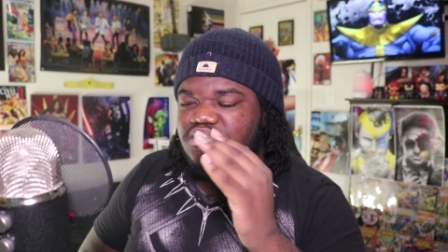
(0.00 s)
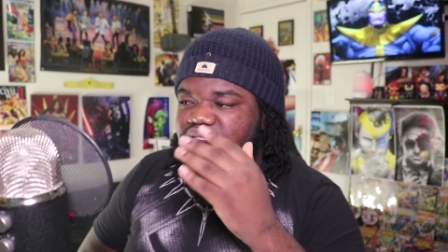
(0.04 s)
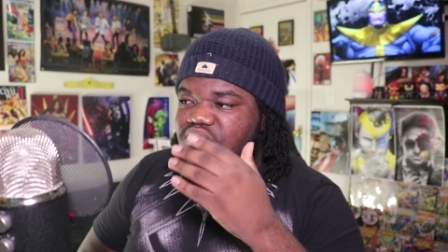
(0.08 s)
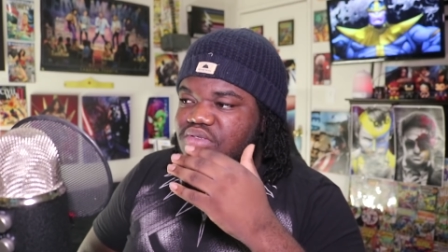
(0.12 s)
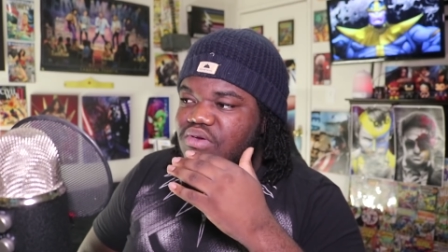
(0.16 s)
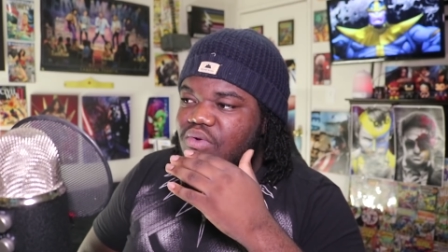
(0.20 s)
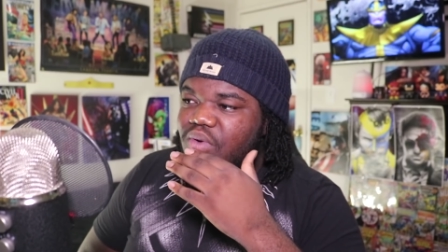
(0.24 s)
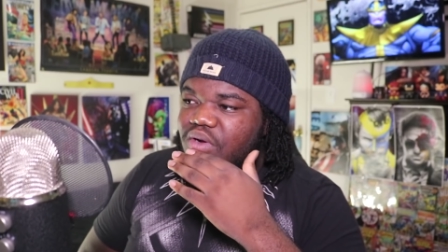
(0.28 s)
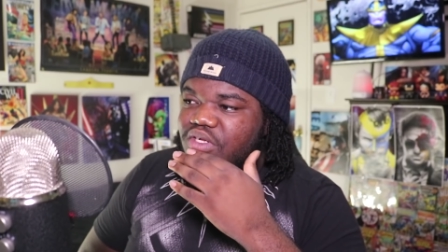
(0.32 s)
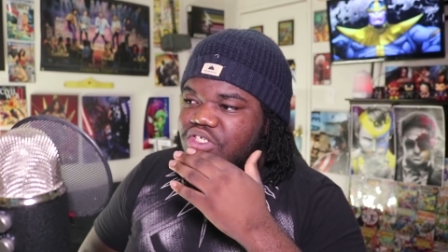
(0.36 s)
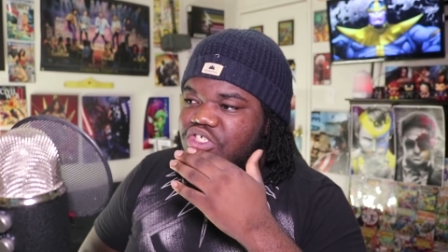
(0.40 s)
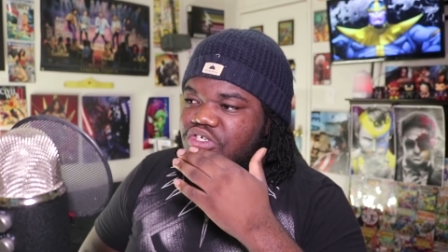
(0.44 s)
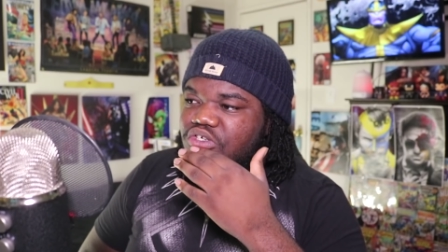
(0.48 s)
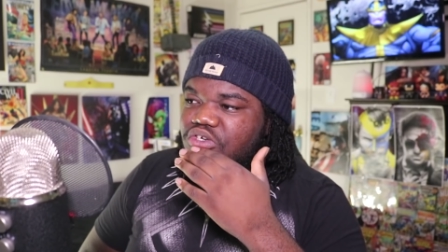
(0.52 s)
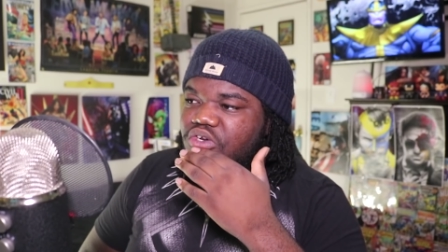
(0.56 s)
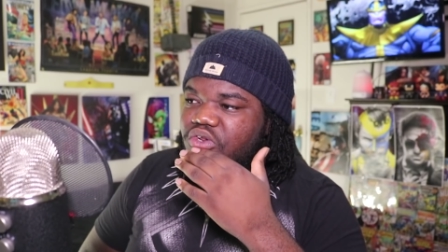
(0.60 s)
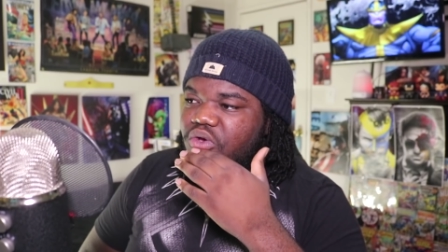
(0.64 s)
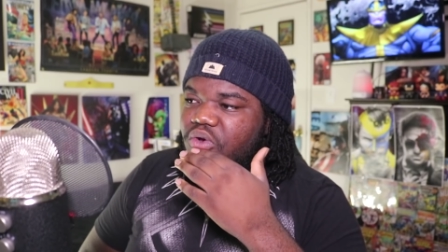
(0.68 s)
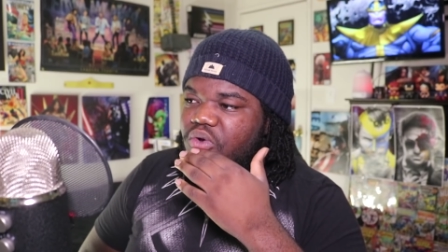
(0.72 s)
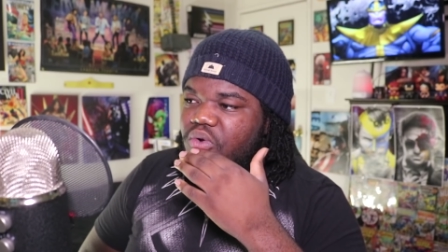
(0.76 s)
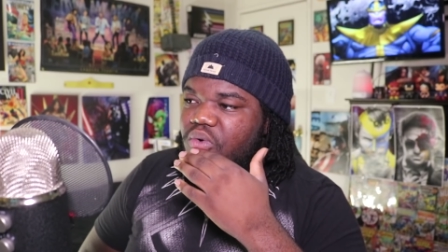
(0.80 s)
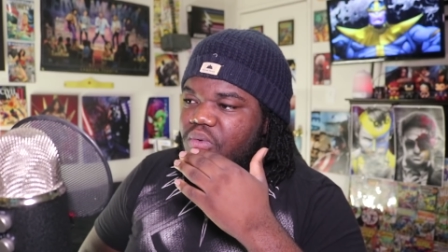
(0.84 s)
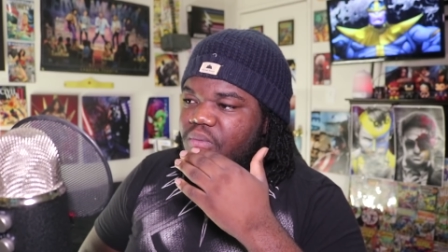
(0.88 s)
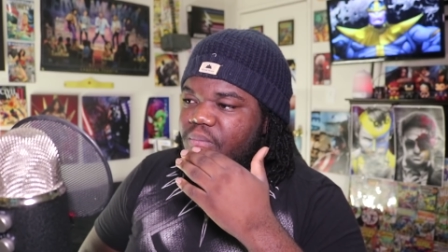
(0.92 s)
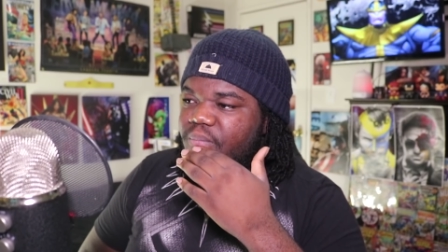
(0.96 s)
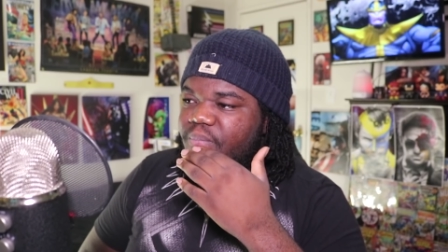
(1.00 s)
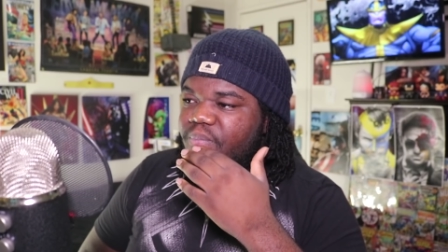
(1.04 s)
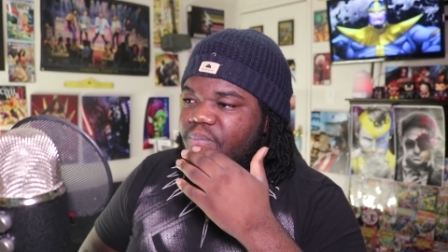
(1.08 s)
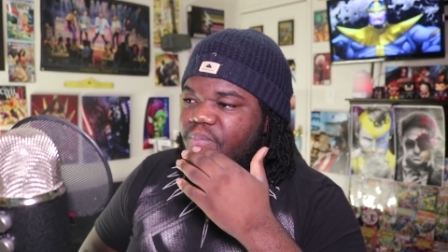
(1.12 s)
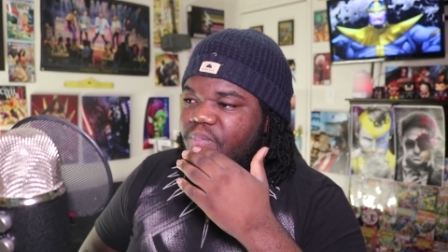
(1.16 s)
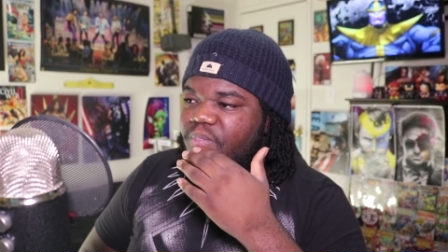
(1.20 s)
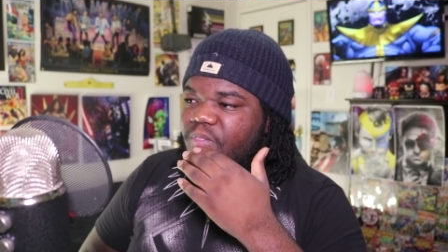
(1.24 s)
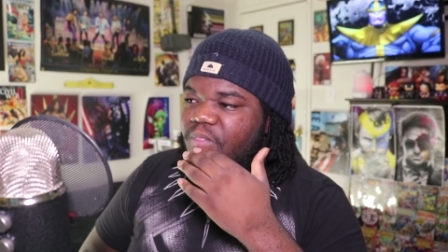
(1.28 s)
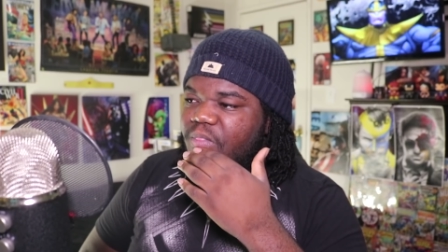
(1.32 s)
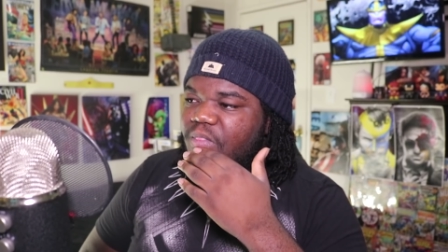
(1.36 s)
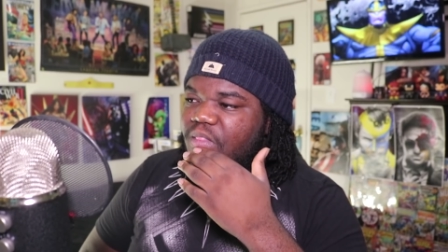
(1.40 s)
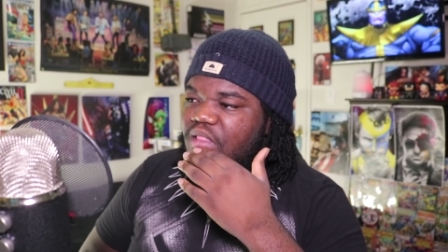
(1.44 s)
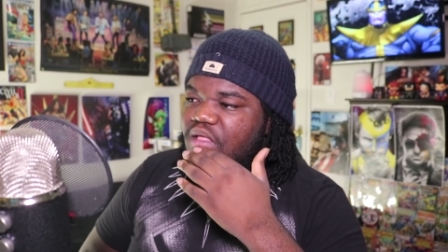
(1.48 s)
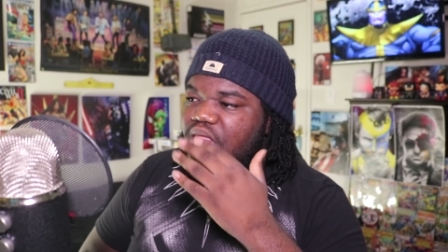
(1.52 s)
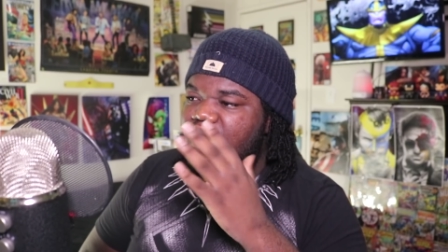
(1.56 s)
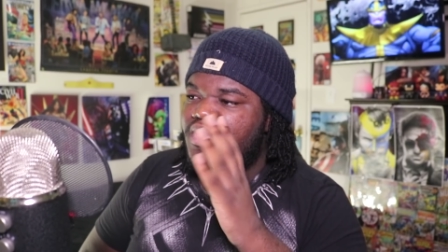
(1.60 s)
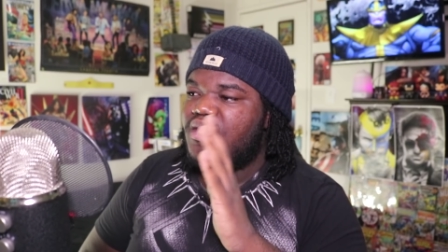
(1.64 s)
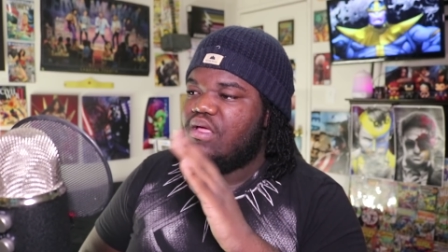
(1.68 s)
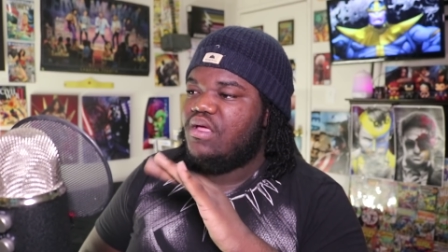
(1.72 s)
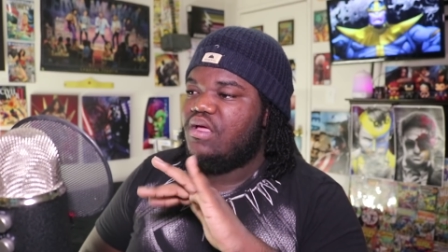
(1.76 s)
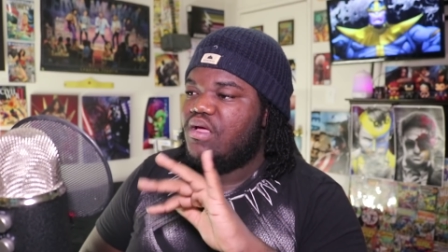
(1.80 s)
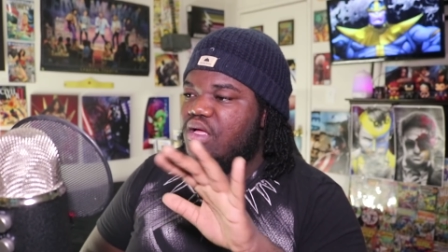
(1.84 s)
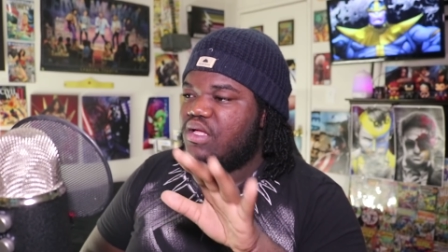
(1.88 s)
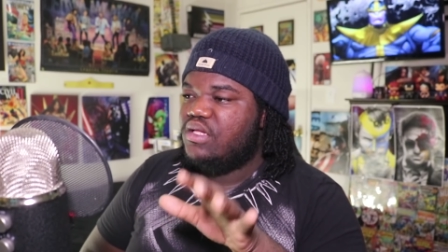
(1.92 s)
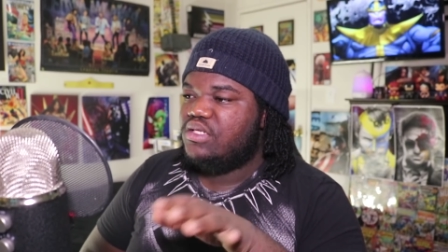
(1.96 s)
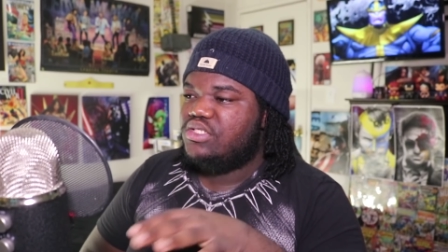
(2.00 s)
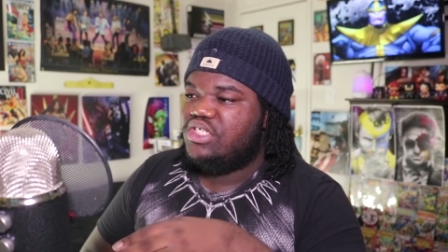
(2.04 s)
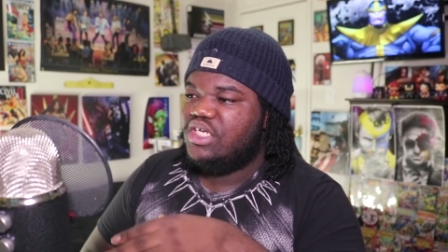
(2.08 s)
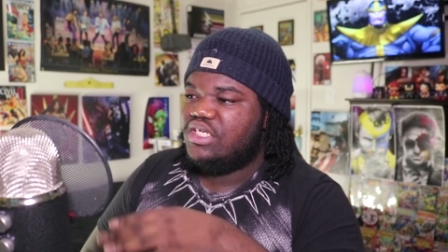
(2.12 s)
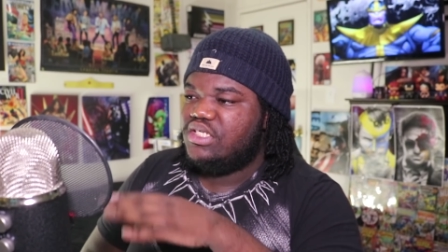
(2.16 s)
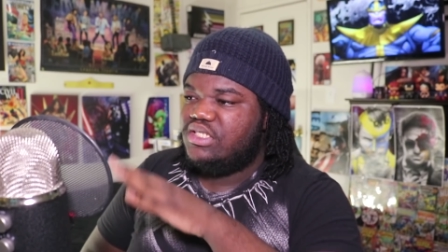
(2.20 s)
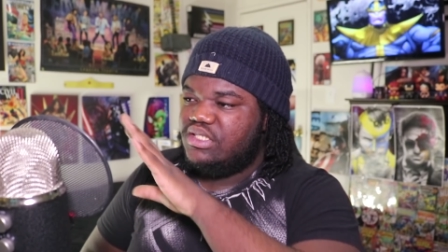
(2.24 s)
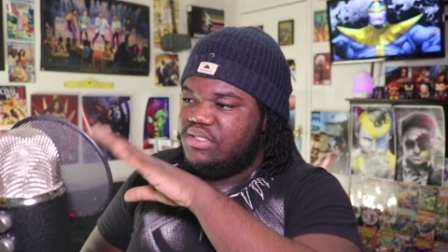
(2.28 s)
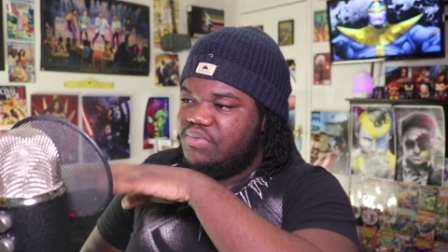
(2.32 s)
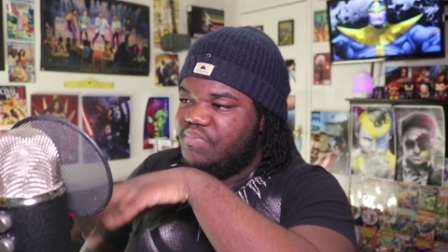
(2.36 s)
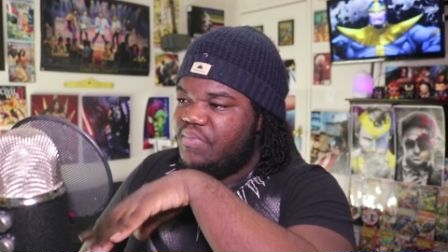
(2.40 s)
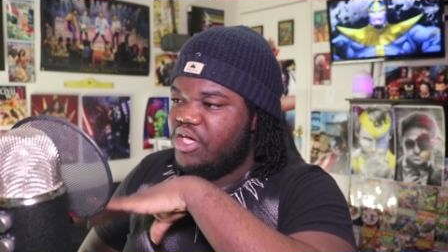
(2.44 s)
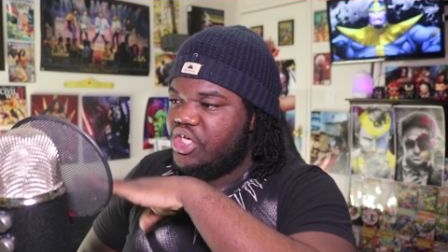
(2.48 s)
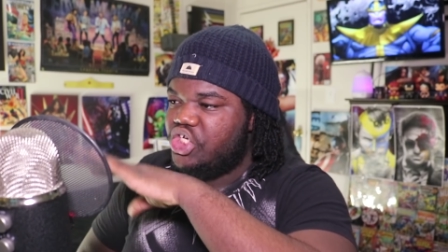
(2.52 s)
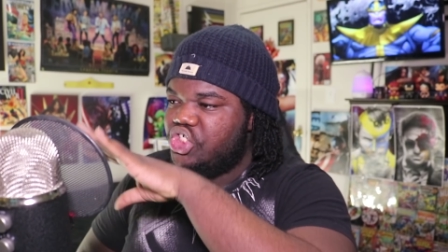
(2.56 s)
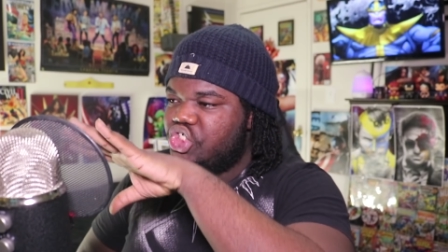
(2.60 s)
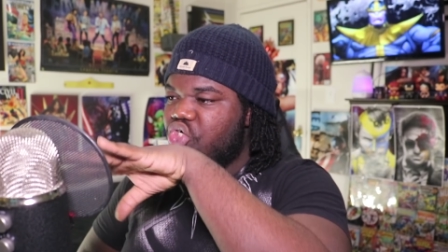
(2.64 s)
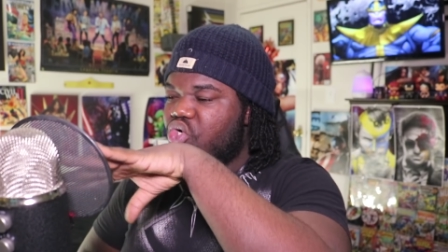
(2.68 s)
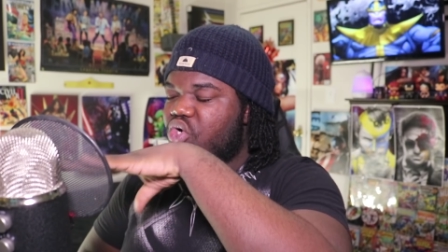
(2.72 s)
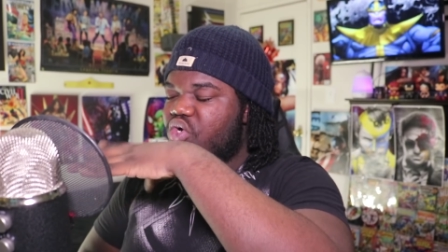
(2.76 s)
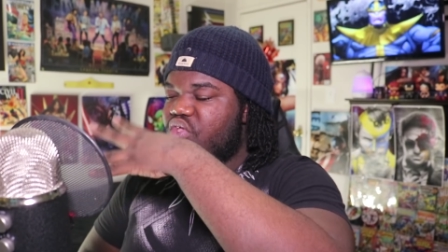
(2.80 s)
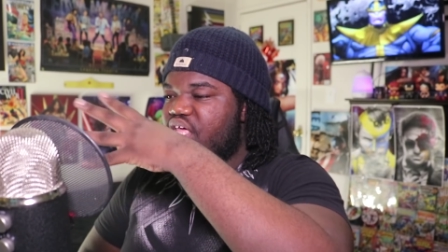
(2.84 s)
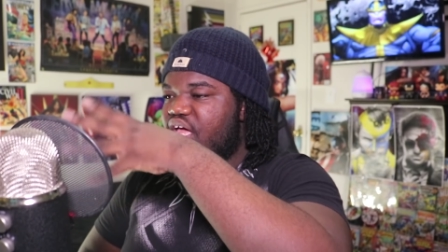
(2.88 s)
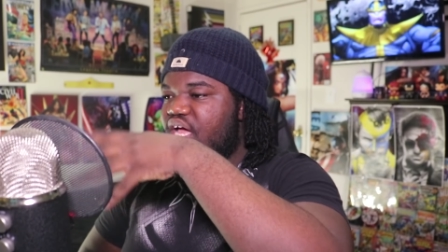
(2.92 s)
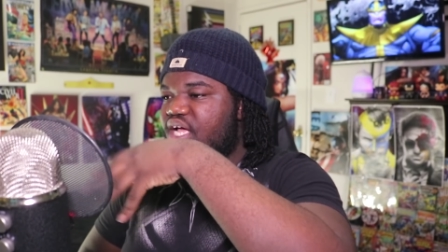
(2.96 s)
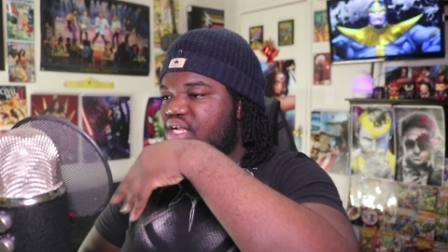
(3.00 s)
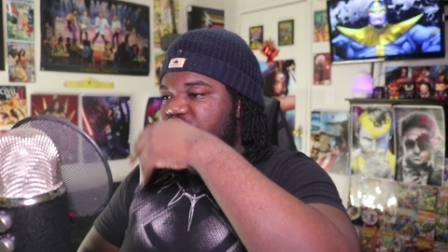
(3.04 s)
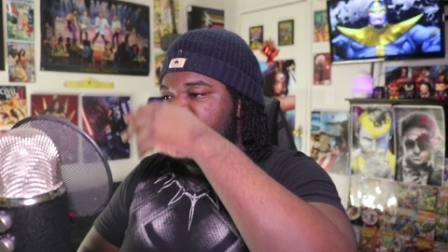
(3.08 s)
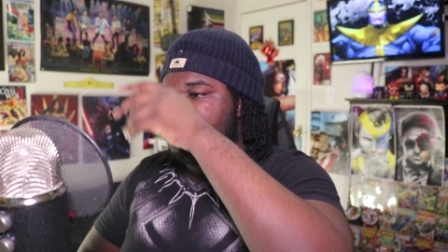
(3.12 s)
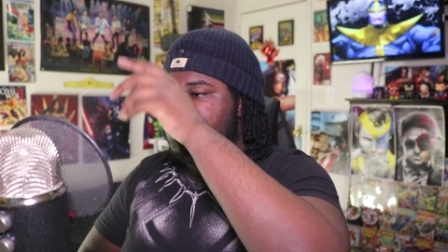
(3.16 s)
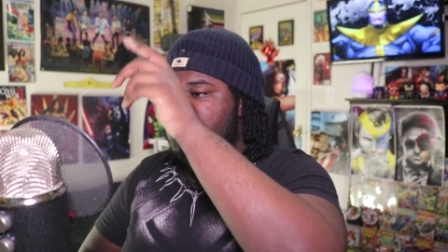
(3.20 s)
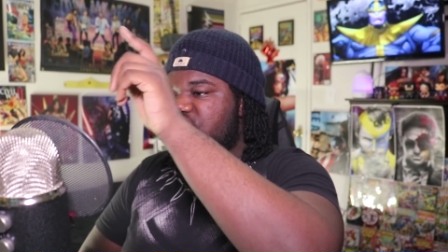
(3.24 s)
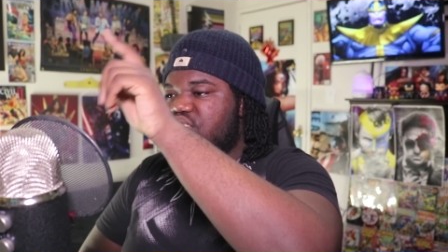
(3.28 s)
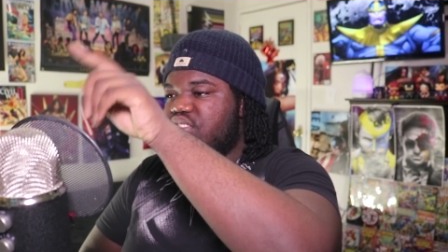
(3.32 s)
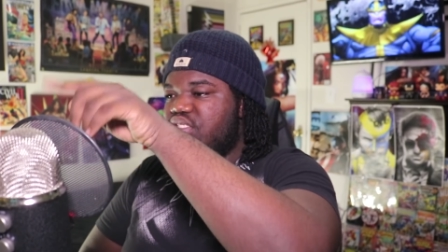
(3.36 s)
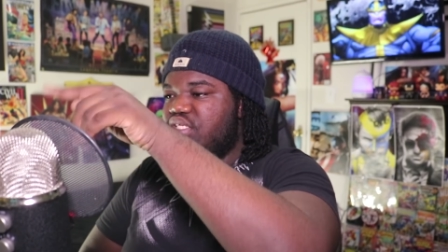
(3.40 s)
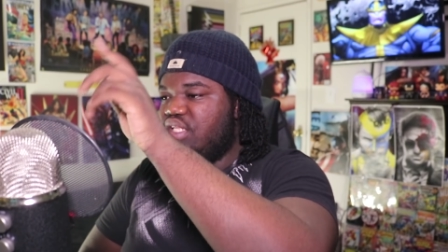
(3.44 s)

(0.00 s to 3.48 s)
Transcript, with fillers: Do what you do. Just make sure that you,